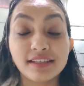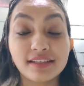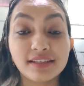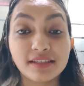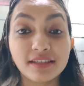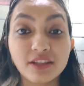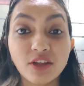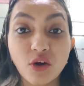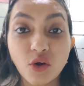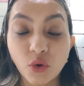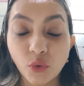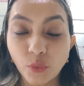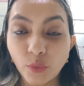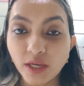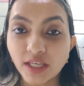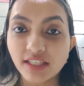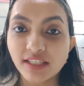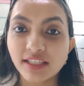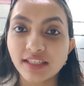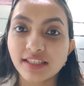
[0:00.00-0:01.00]
it's a long
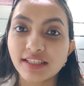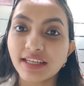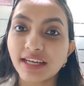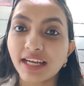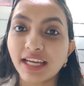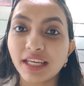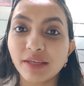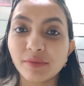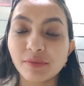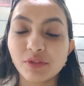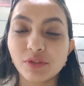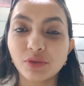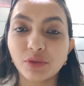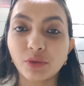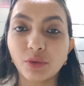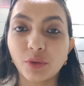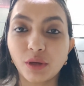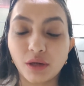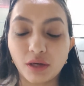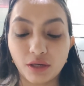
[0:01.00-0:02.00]
waiting time
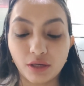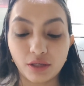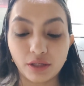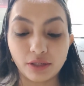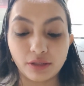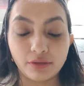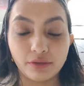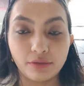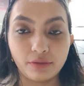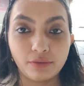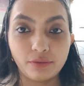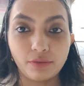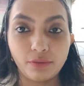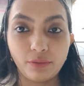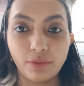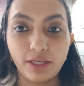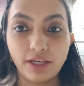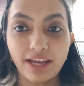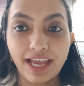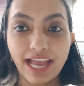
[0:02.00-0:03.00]
so uh,
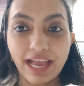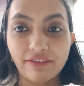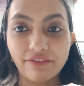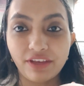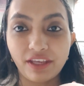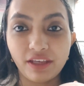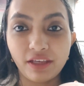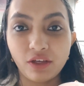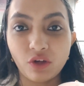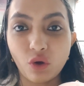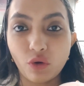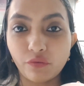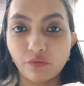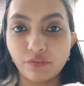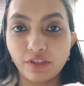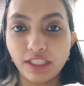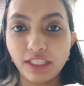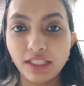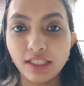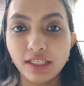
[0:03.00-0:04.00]
we are having
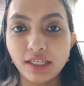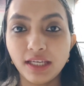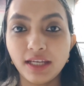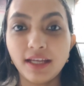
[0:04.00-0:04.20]
coffee